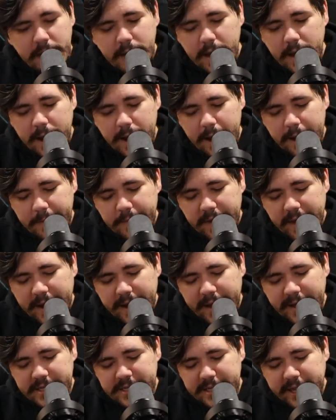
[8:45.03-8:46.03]
And
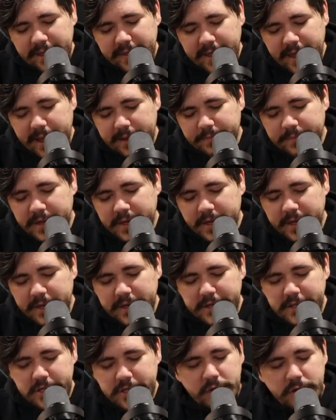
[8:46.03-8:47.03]
I say that
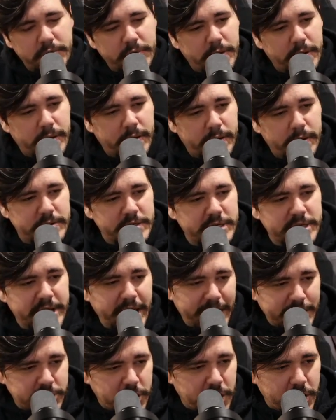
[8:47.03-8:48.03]
because your
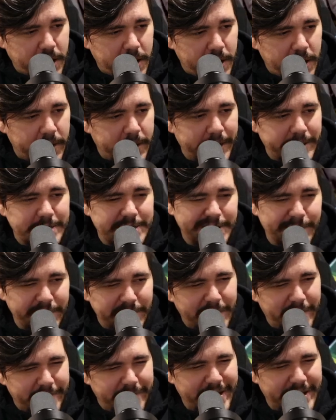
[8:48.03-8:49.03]
stage card and some of
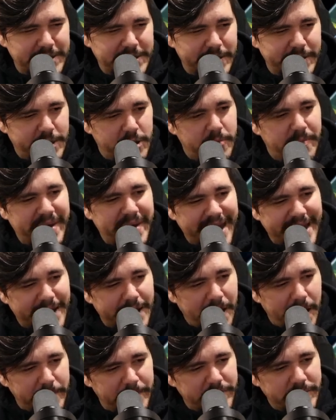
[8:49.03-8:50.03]
your effects that let you pick
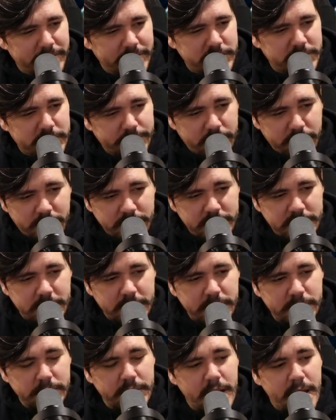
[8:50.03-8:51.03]
up your support
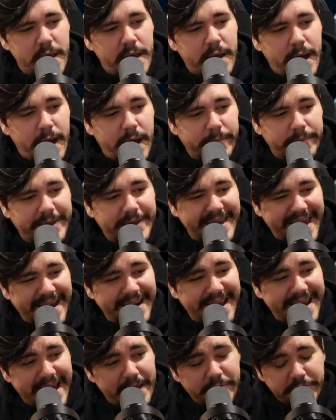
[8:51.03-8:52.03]
zone
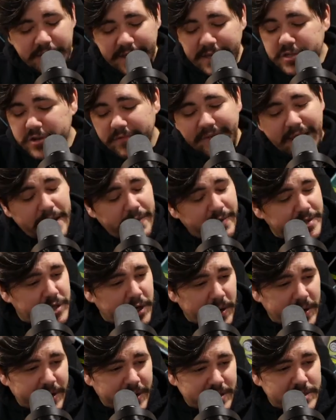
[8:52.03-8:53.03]
these are valid
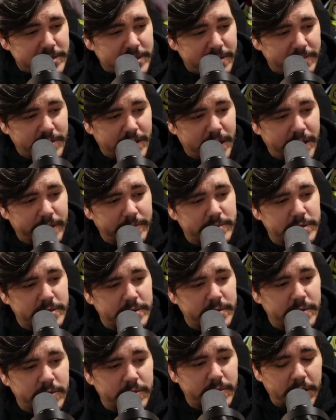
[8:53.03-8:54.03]
targets sometimes.
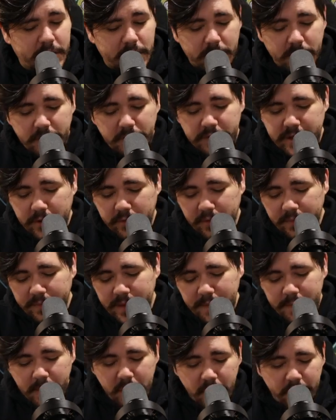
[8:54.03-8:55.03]
You know, there will be
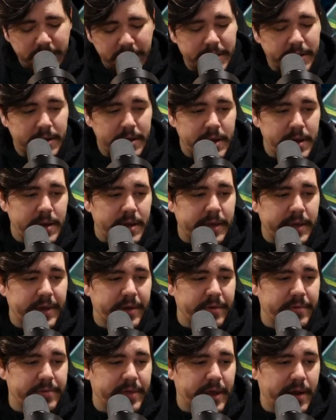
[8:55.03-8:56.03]
a moment
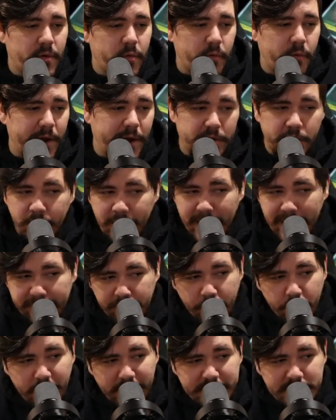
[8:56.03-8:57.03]
here and there where you have
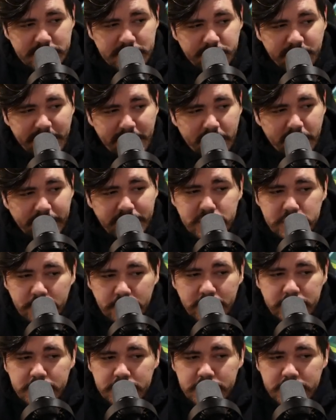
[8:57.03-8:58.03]
1 spare
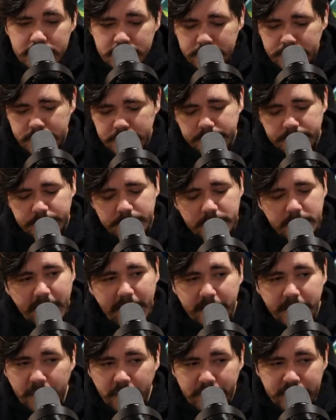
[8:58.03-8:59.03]
resource
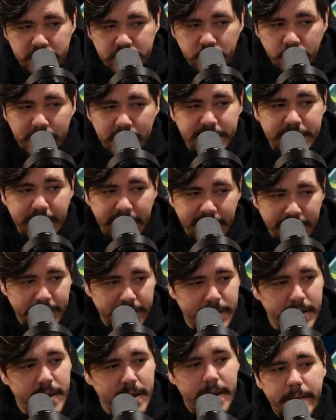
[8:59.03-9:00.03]
and you can only do 1
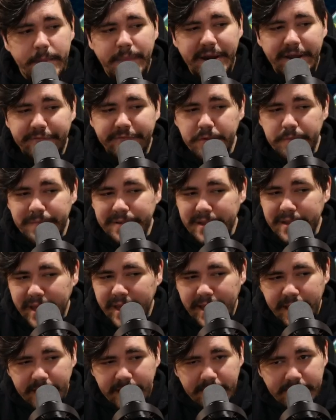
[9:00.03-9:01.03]
thing. But if you
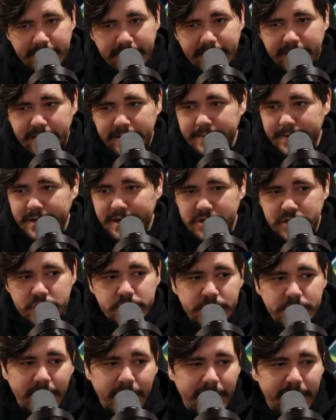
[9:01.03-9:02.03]
play like a
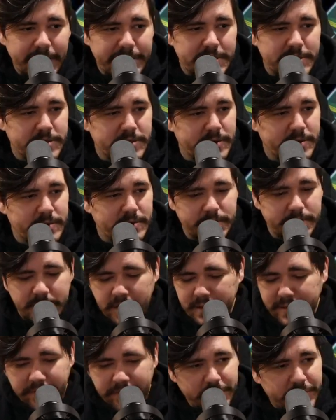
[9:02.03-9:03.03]
2 cost or, you
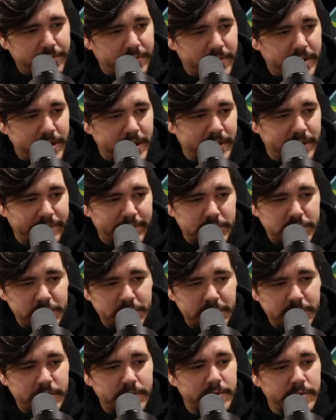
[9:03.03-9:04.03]
know, level 3, level
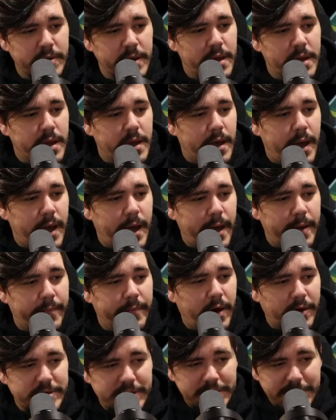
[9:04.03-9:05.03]
2
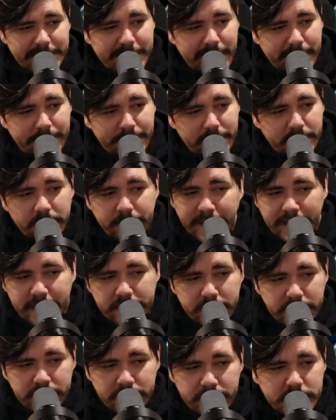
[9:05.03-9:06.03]
onto the table, you might
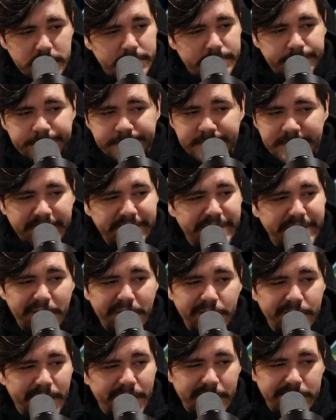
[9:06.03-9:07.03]
lose.
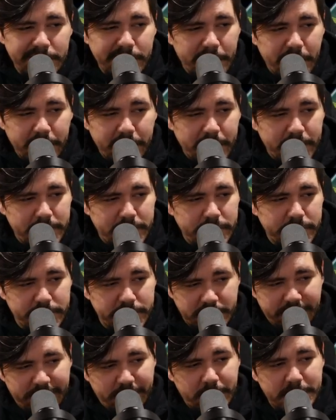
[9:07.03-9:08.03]
Very rarely are you going to lose
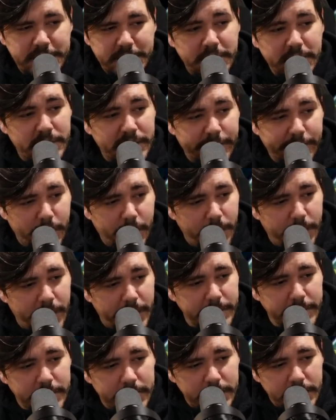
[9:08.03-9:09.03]
over a single level
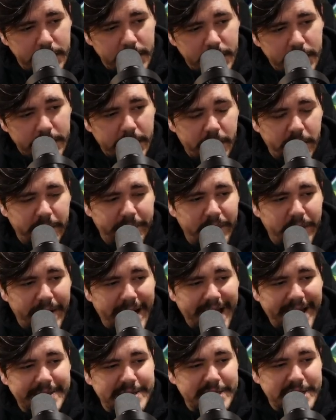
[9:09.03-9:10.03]
1. You know, if you're
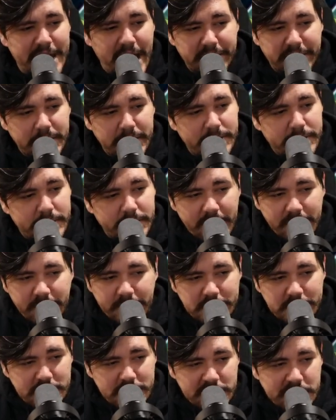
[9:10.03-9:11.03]
at 7, like,
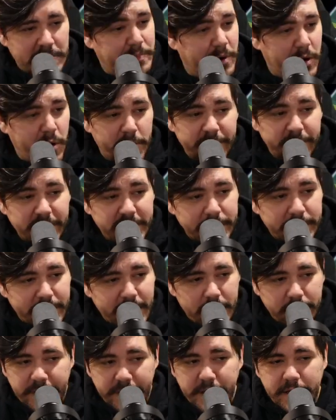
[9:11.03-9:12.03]
this is the perfect
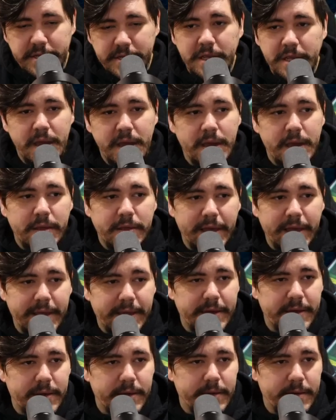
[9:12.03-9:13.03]
amount, because like